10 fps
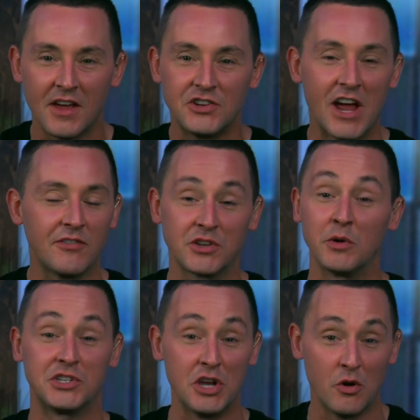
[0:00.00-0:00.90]
Geoff, so
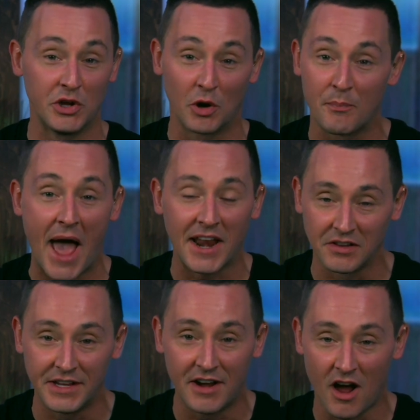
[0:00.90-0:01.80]
it's you. You're batting
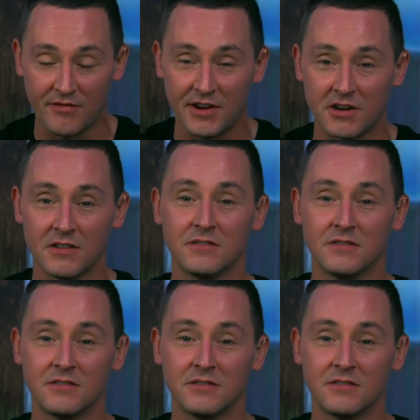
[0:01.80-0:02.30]
leadoff here?